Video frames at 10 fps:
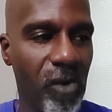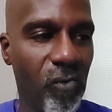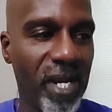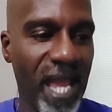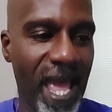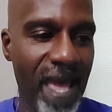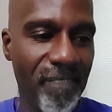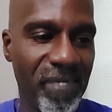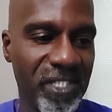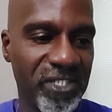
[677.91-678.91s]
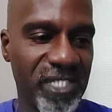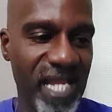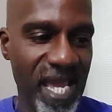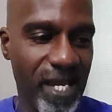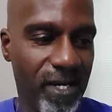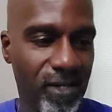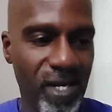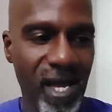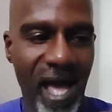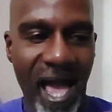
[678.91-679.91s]
what happens now,
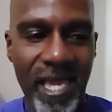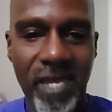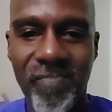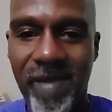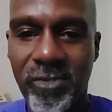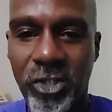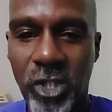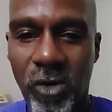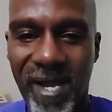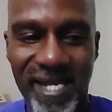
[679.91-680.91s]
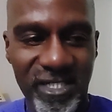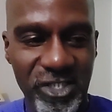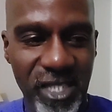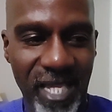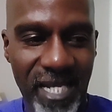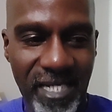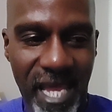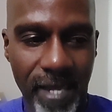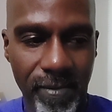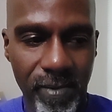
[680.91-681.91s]
I can be able to go ahead and select that.